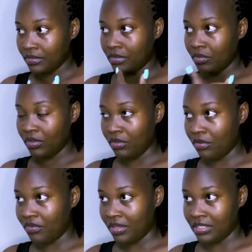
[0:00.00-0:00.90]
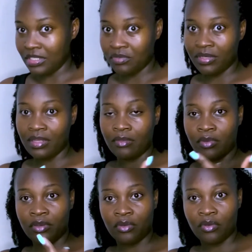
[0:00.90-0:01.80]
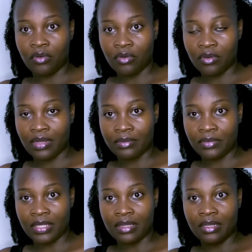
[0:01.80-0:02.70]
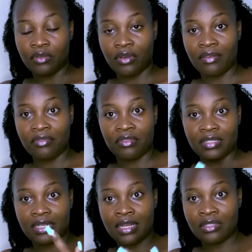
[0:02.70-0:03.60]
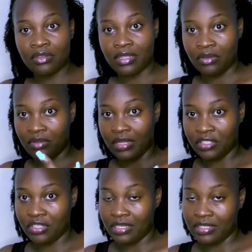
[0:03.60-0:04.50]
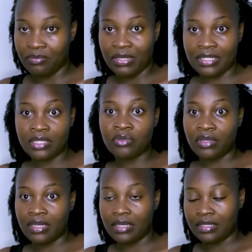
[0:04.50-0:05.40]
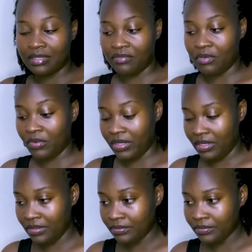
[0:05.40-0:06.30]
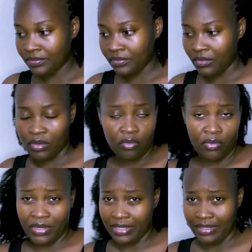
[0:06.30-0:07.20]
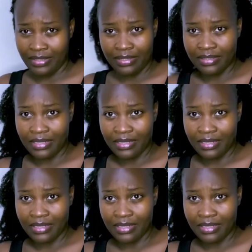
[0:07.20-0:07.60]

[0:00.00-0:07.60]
So when you go for the church wedding, when you go and then you have this counseling on the church. But since we did a civil wedding, we really didn't